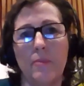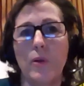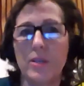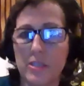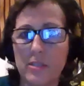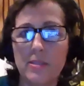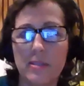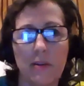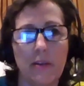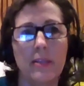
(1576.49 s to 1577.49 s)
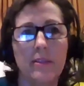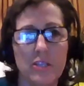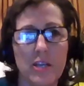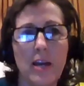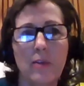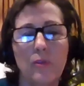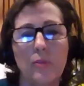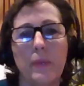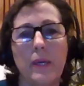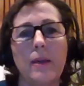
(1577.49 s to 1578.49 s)
questions that are in the chat will
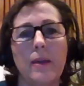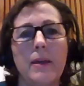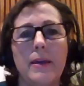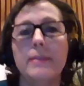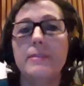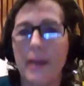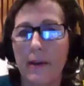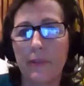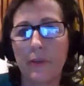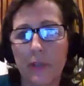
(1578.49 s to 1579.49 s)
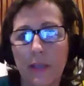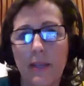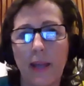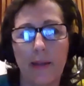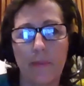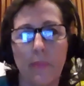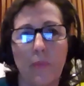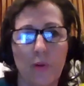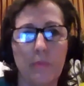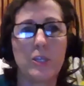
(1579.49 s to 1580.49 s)
be downloaded and
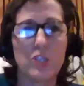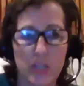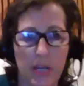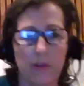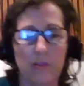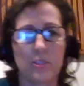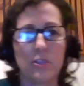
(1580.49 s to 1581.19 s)
will be shared.